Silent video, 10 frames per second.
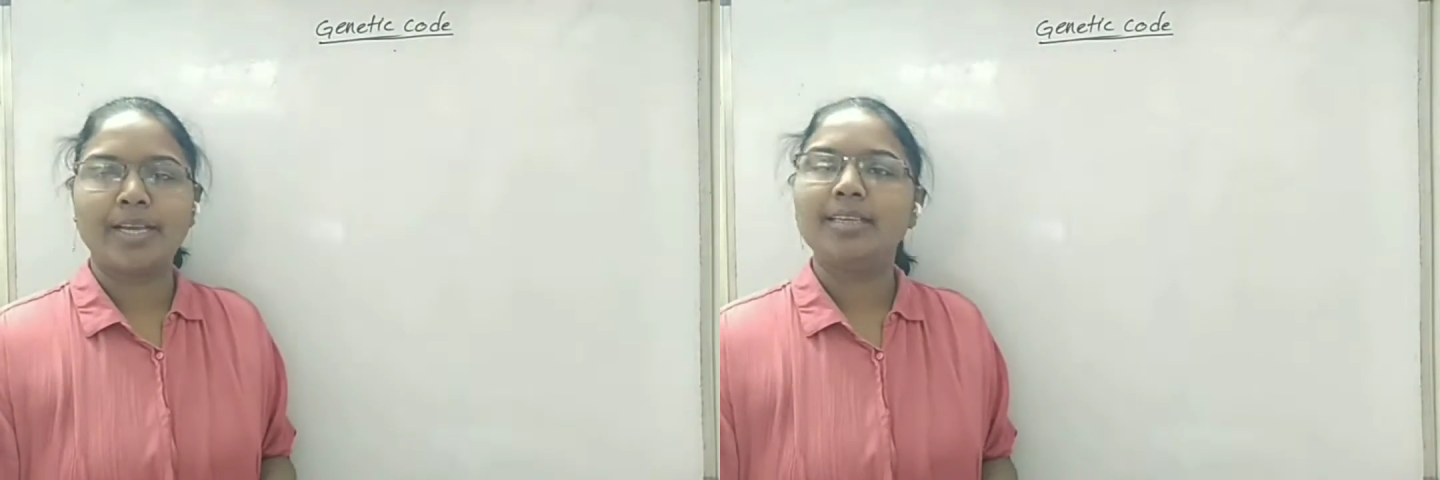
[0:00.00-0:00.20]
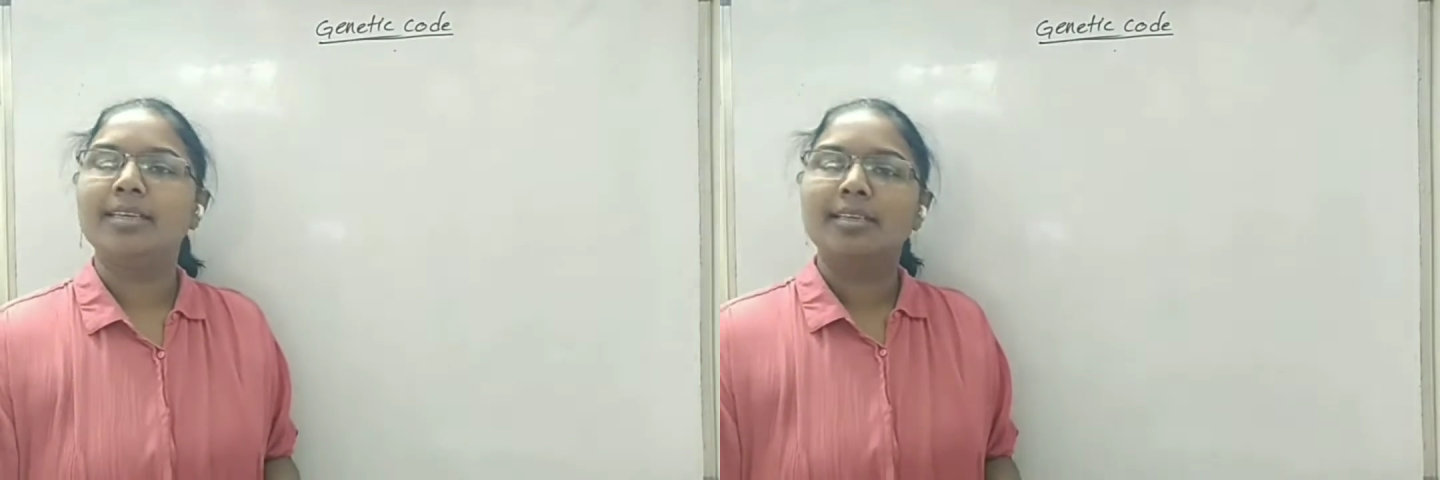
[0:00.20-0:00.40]

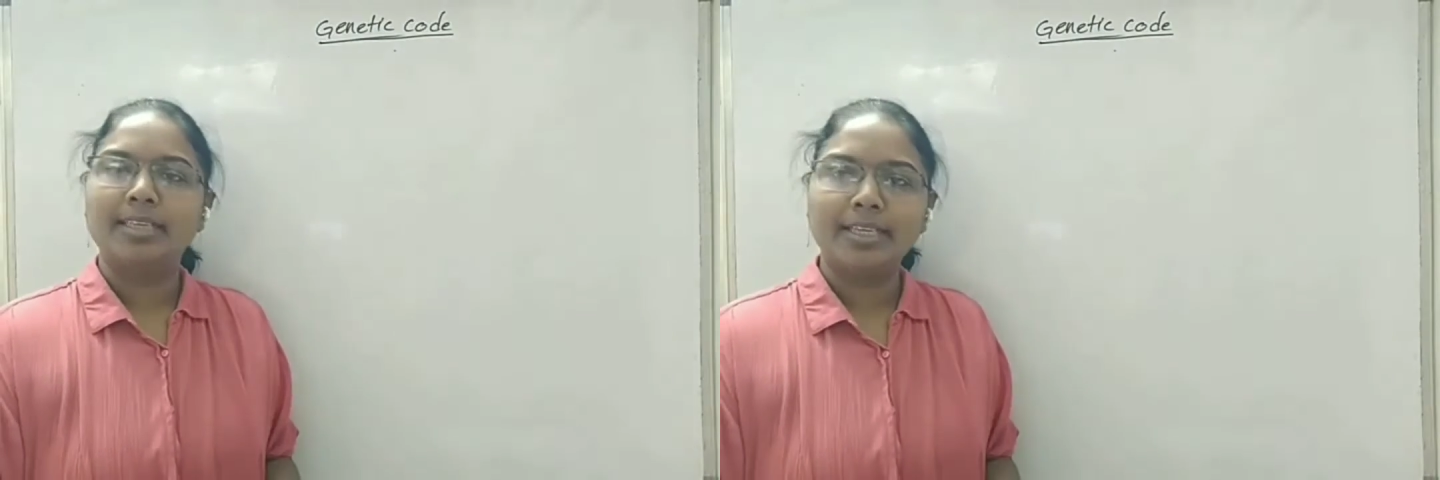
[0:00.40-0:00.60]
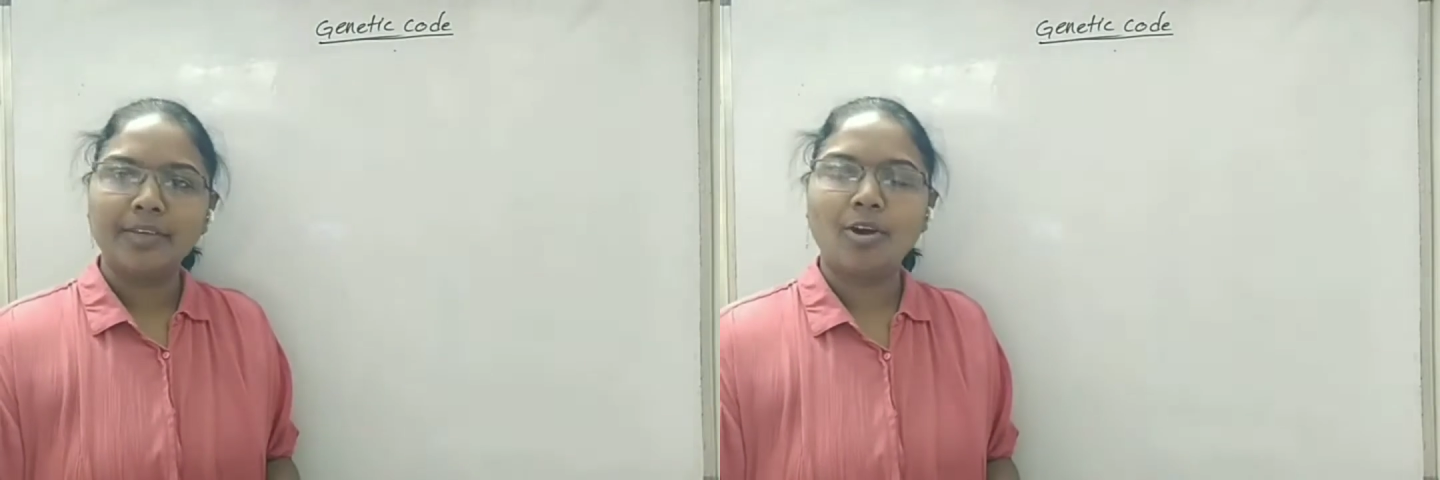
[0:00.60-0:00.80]
by
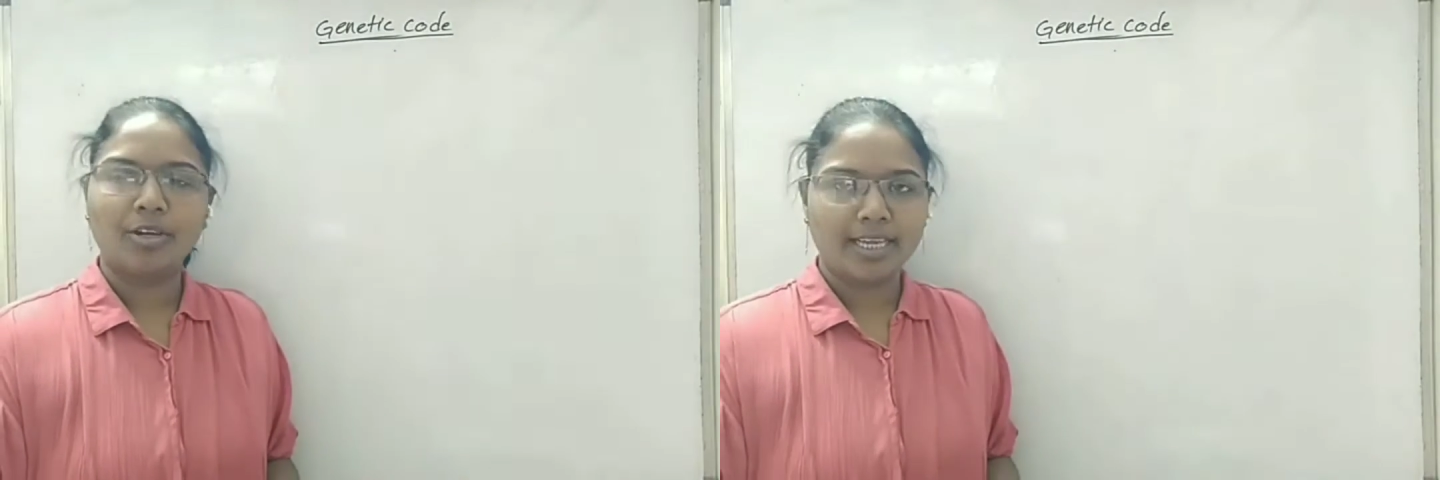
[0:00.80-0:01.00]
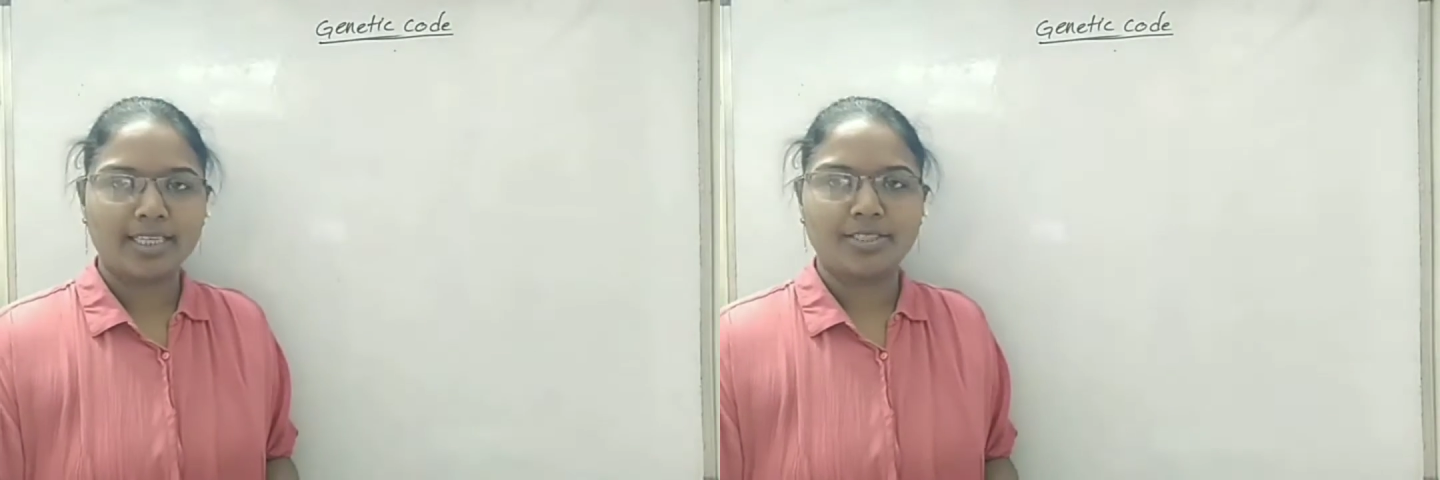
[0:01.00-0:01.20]
living
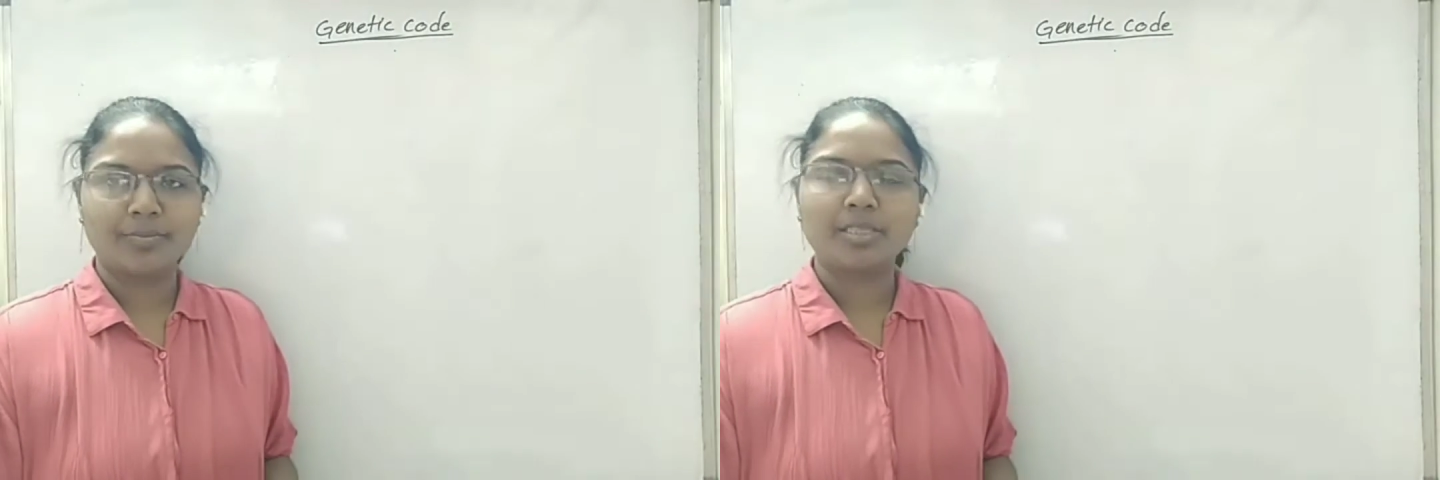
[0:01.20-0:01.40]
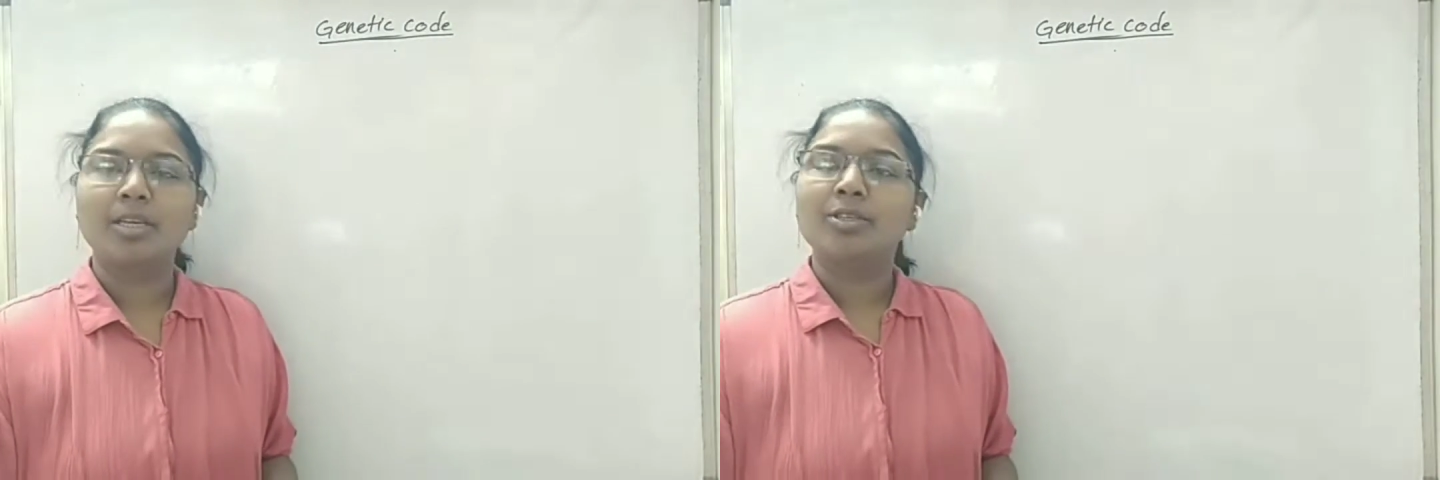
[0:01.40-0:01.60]

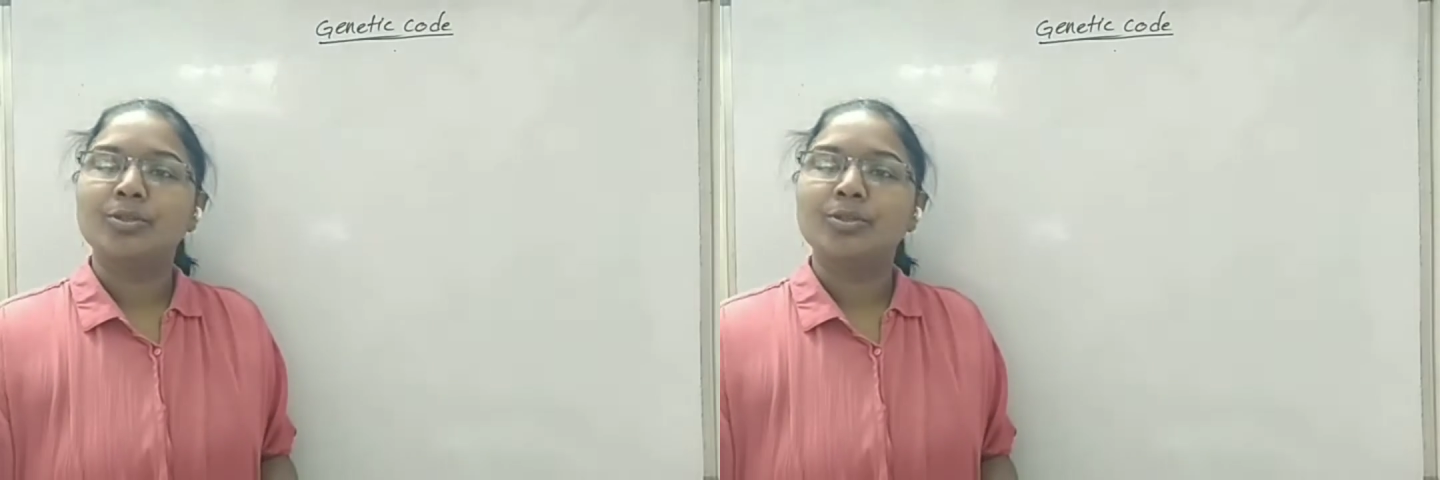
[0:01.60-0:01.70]
organisms